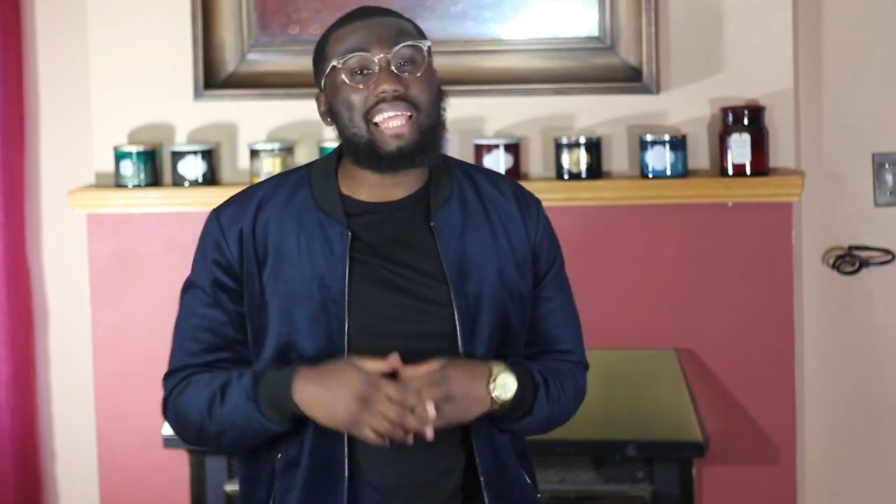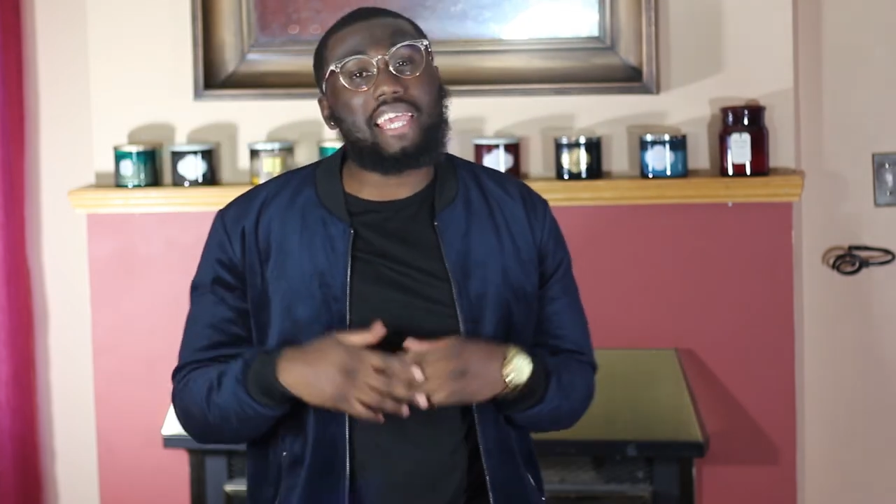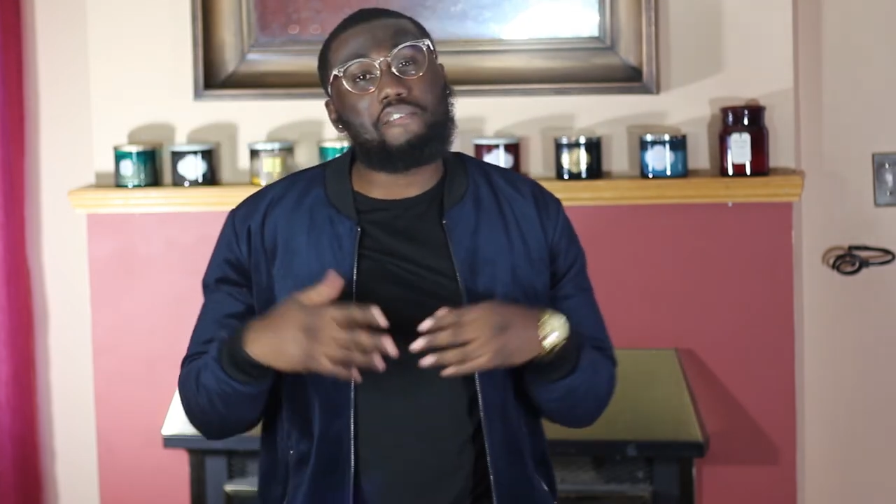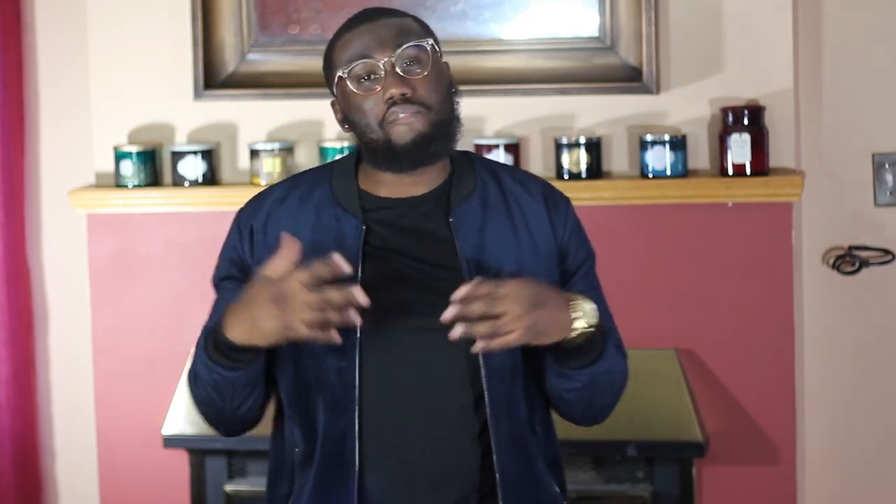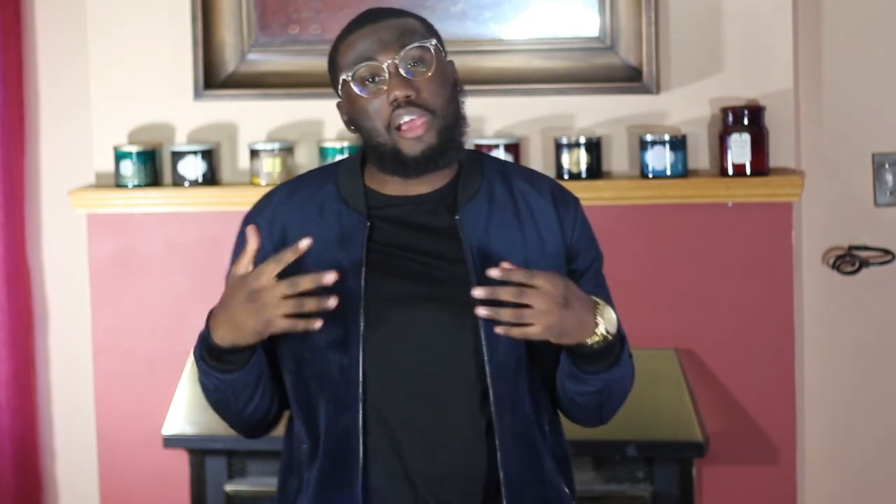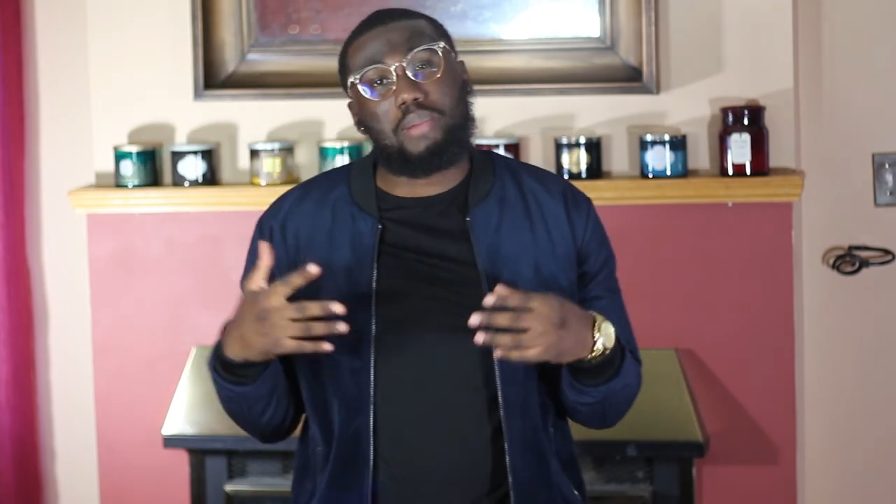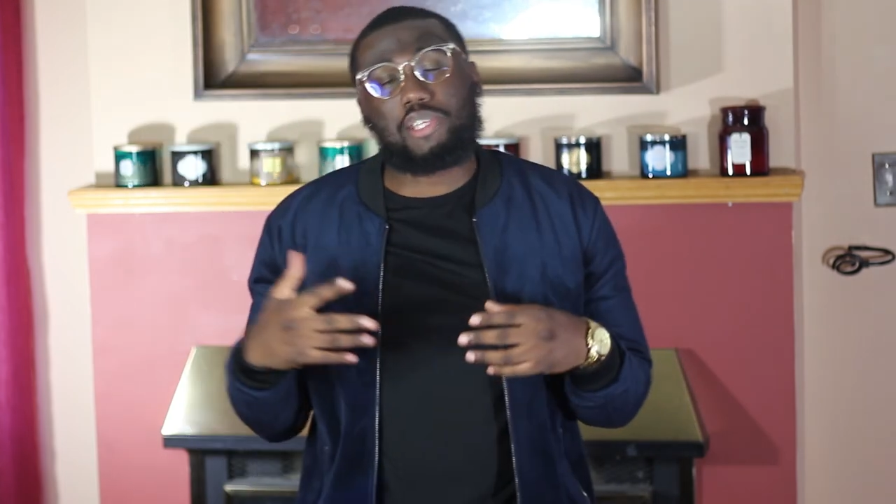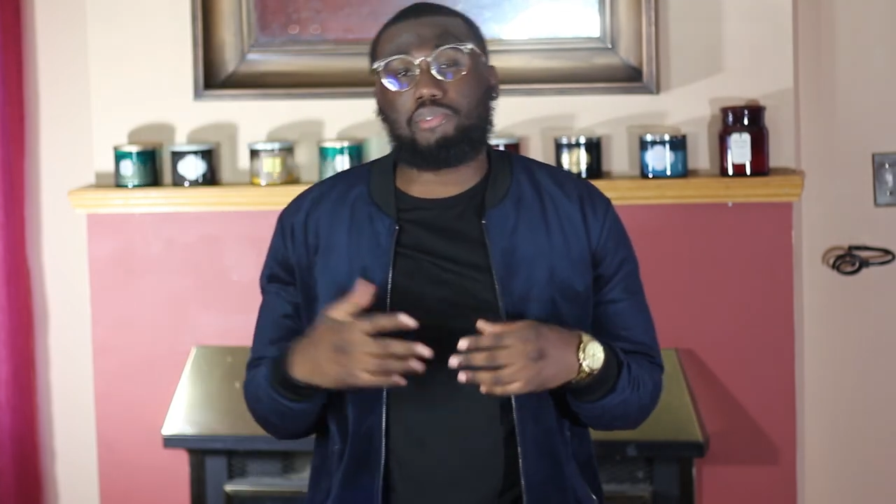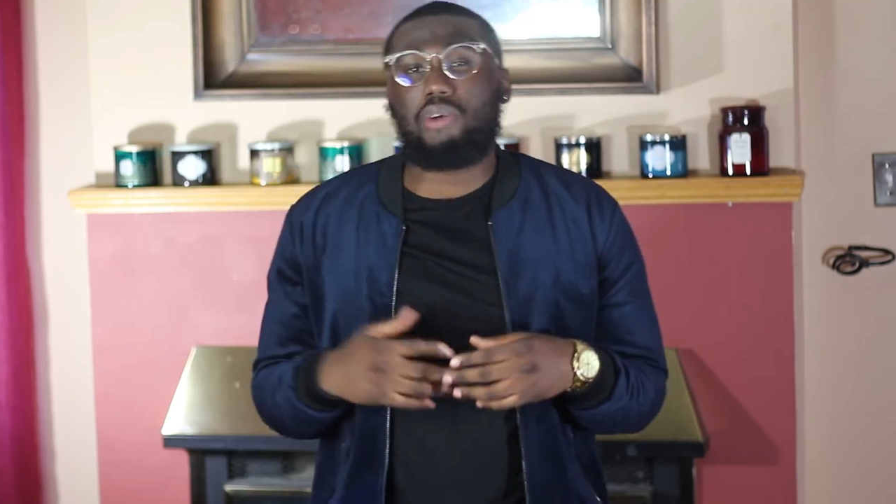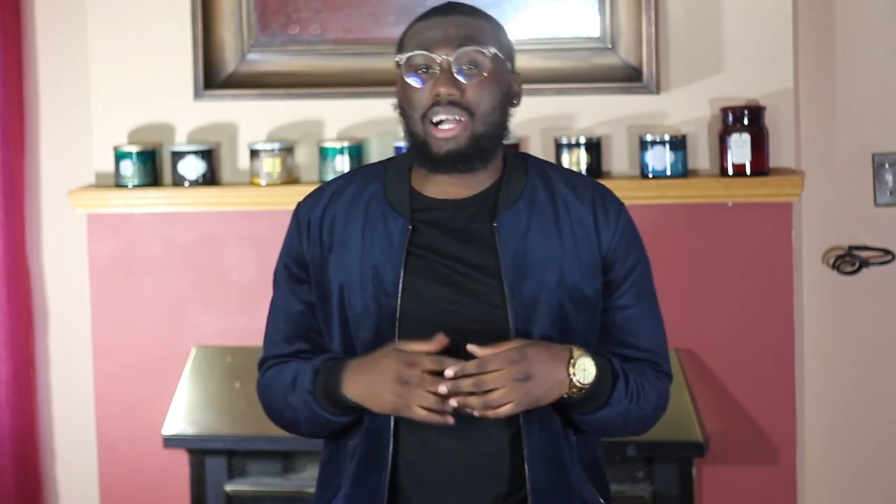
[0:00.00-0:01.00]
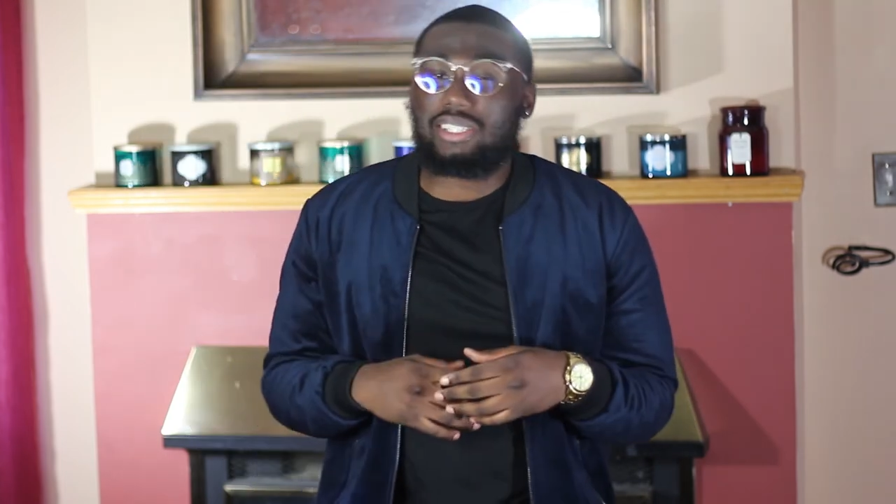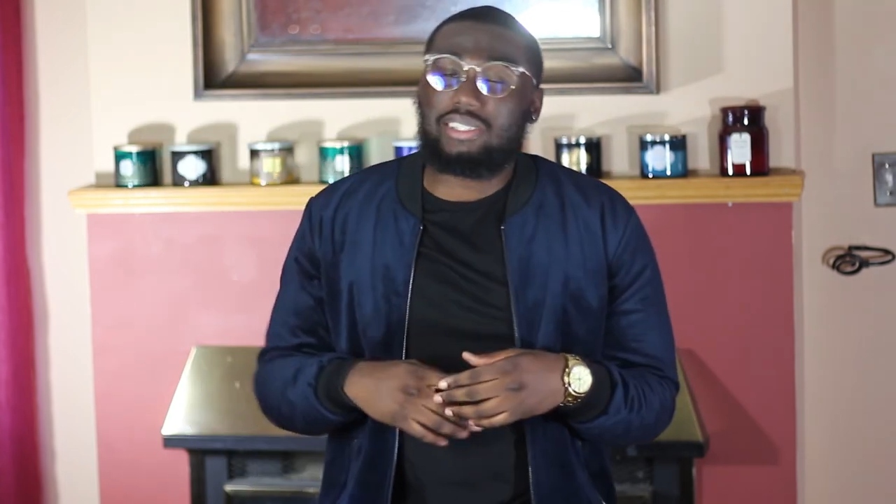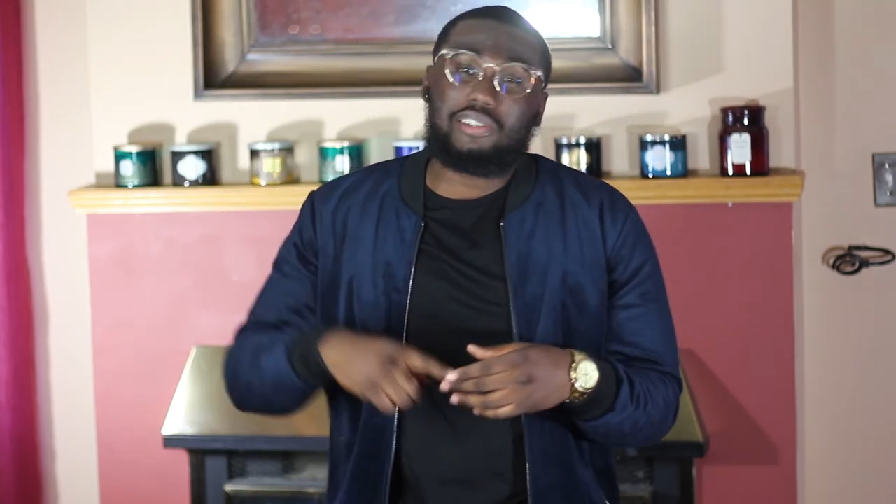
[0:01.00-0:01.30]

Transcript: thank you very much for watching.